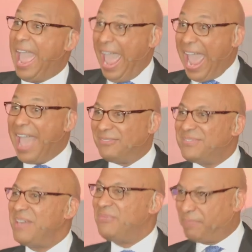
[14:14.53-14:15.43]
and
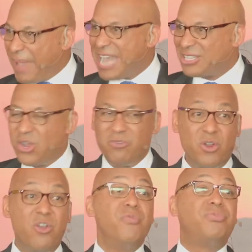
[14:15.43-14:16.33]
the
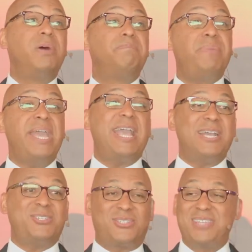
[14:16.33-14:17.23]
Passover, the
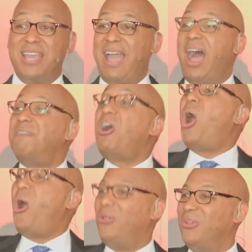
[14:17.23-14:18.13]
biggest of
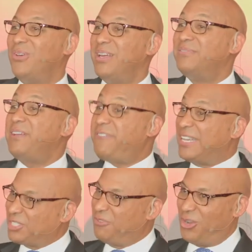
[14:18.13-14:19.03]
all the
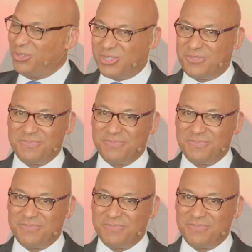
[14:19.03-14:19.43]
festivals.